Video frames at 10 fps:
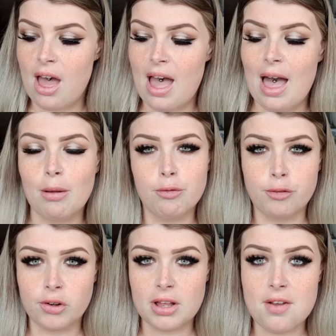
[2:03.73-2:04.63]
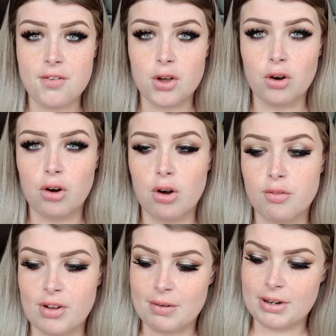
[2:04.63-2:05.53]
helpful if your
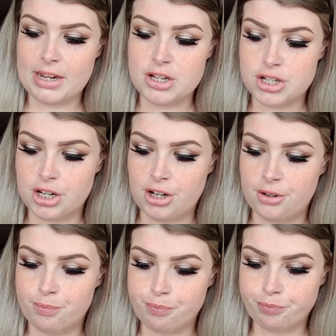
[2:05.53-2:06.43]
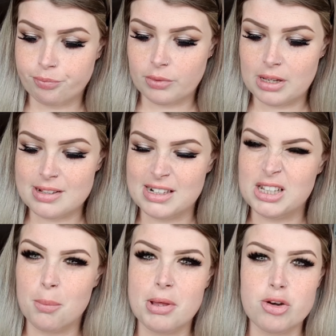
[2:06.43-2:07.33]
foundation is a
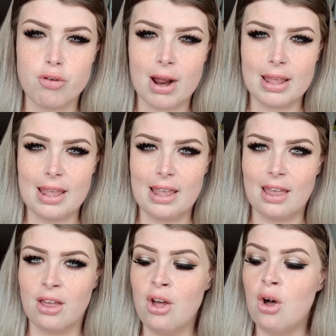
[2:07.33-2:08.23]
little bit drying,